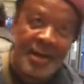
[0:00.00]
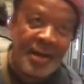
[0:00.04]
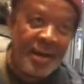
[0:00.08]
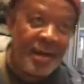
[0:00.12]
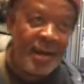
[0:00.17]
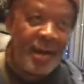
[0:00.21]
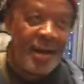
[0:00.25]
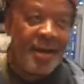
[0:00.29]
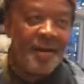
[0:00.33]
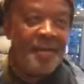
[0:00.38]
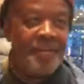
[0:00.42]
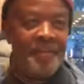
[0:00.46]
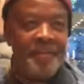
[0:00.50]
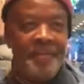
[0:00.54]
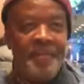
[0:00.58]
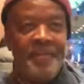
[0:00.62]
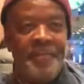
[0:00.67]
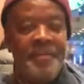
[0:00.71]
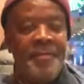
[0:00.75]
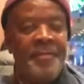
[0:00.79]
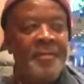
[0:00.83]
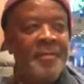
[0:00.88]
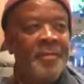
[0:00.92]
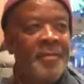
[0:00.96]
the car.
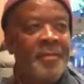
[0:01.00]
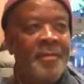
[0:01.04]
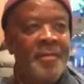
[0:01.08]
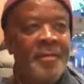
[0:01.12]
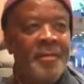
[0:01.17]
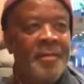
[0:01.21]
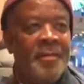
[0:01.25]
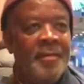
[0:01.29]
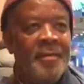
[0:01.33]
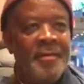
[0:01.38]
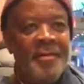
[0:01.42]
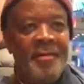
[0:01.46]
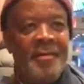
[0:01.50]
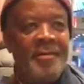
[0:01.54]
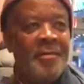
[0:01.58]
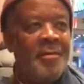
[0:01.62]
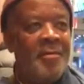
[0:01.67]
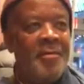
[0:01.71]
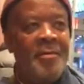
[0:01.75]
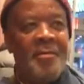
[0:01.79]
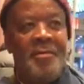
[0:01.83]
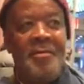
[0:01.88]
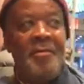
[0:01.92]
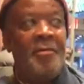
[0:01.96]

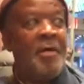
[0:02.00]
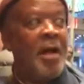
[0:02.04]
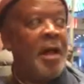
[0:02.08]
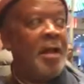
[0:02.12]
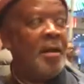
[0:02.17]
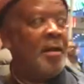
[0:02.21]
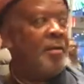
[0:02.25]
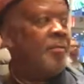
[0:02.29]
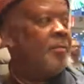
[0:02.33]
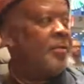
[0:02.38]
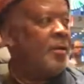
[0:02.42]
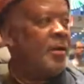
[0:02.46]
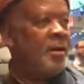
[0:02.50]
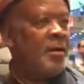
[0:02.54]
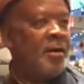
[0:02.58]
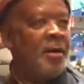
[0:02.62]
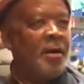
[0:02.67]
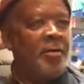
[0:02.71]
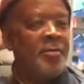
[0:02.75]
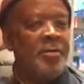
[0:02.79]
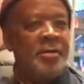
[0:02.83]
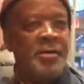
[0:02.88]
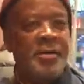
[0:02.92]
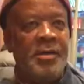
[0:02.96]
So we ran up to her
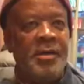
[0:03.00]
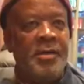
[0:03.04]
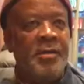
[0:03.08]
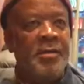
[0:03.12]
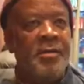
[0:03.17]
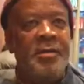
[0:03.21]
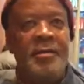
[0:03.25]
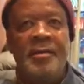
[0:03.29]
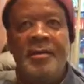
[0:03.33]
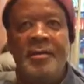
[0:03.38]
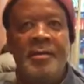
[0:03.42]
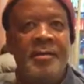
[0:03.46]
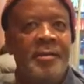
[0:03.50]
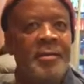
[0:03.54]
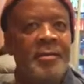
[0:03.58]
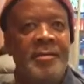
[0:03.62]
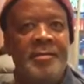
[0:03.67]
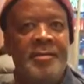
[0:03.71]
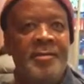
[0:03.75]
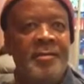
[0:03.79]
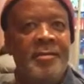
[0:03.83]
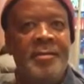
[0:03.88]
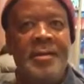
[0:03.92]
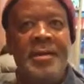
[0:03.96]
and we said,
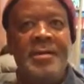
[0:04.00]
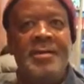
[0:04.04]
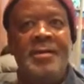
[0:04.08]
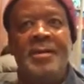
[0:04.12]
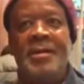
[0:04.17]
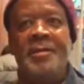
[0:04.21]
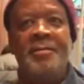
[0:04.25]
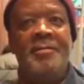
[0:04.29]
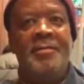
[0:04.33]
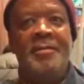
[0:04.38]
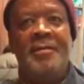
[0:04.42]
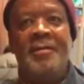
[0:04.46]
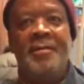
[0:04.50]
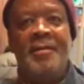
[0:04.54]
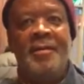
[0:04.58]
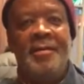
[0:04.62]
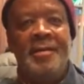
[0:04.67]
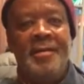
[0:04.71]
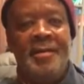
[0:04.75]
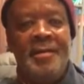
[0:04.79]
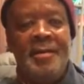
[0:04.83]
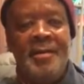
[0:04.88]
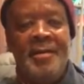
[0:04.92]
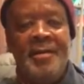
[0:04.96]
"Where's Stevie?"
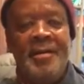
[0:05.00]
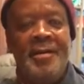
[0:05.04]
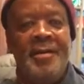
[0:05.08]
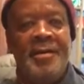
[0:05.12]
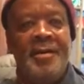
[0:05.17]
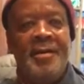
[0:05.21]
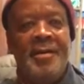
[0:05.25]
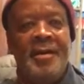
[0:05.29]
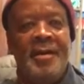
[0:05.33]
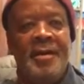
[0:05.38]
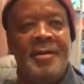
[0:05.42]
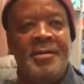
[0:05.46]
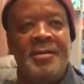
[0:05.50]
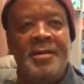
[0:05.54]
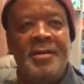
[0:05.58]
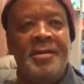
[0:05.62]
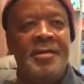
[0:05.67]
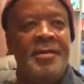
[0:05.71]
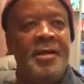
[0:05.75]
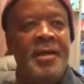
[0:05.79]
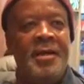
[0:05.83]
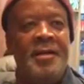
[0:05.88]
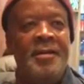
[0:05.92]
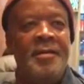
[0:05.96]
And she
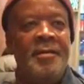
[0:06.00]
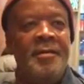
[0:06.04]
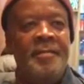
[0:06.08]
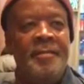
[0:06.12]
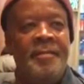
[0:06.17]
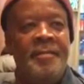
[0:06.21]
said,